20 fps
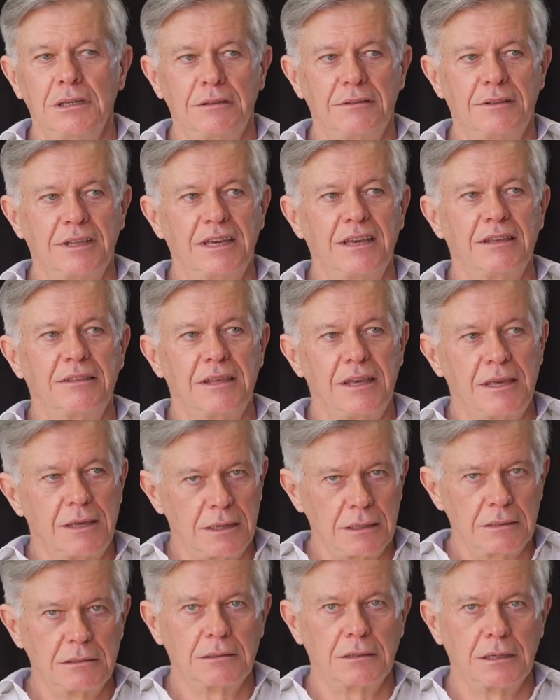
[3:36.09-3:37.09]
They are
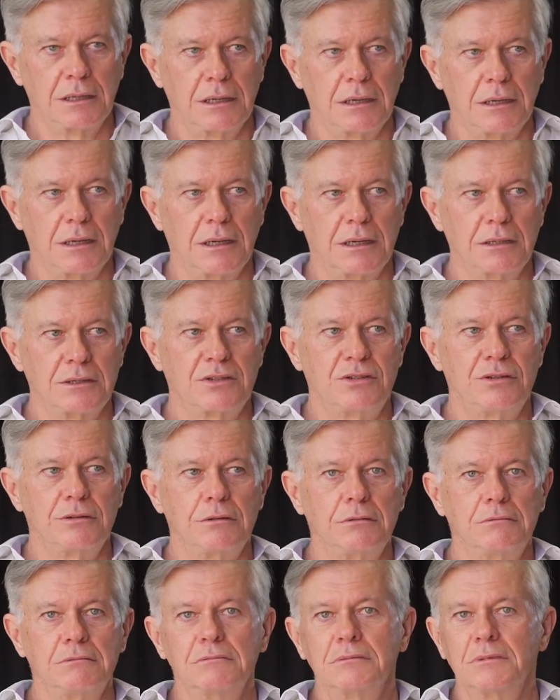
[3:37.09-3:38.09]
there to